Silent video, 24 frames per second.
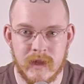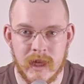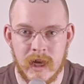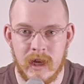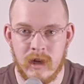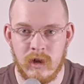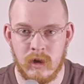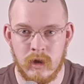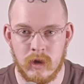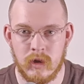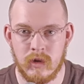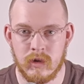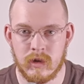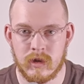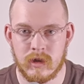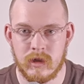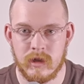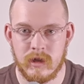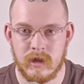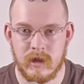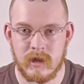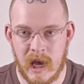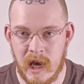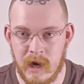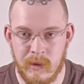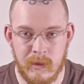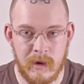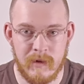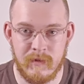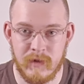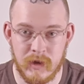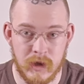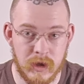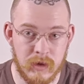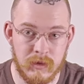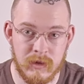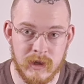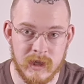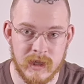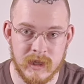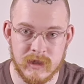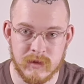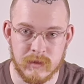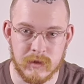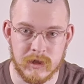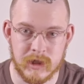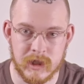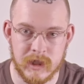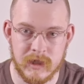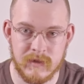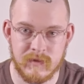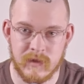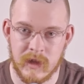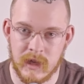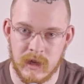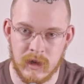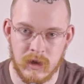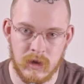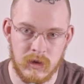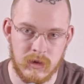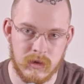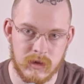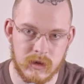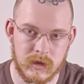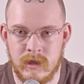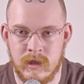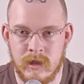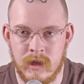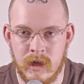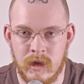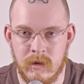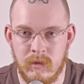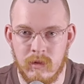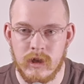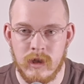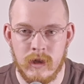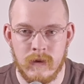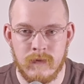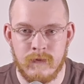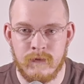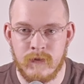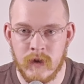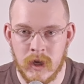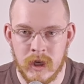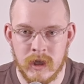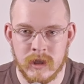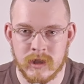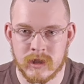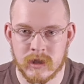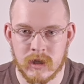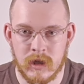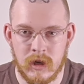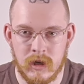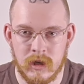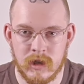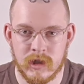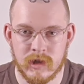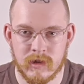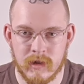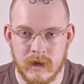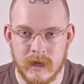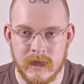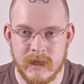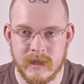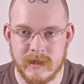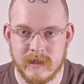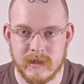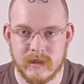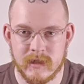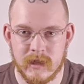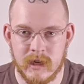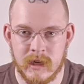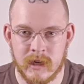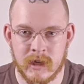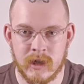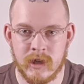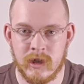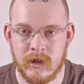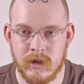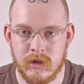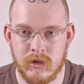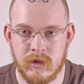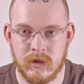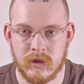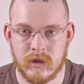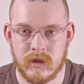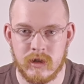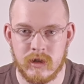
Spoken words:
that look however you need to achieve that look. You know, your first color grades are going to look